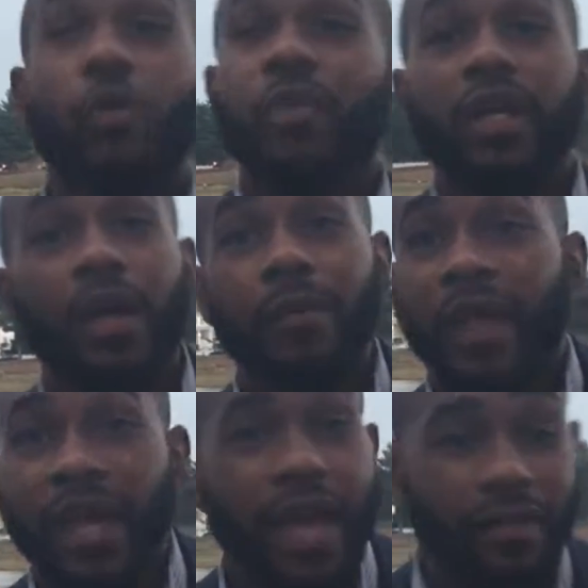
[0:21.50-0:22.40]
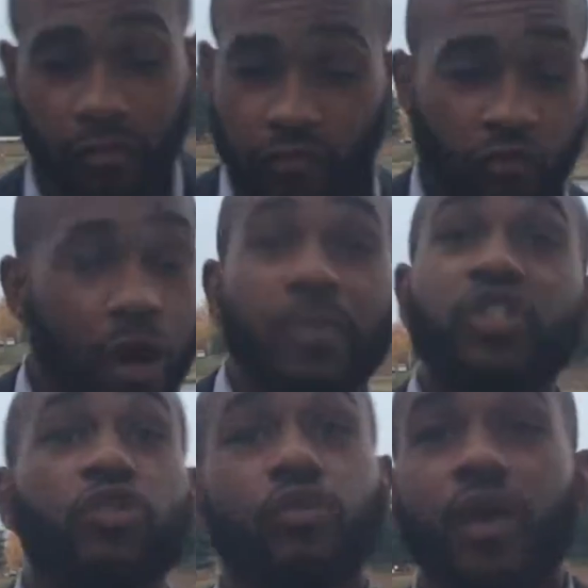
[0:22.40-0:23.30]
opened up. They had
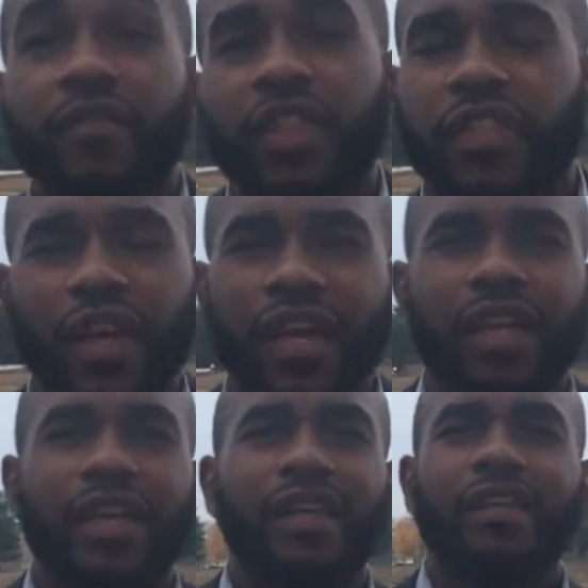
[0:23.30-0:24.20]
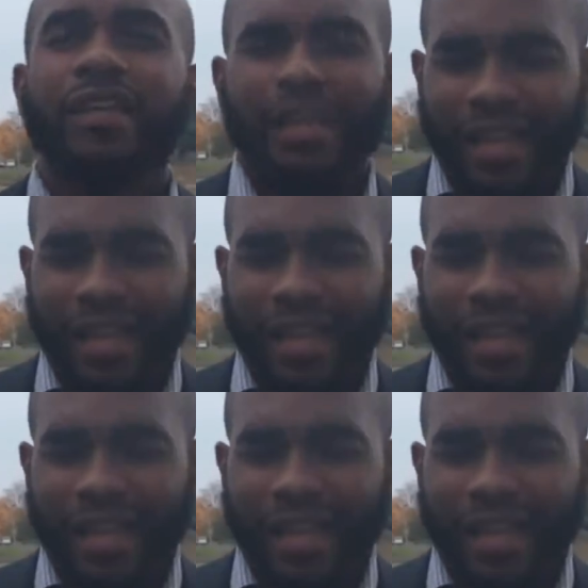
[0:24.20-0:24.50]
rummaged through everything, and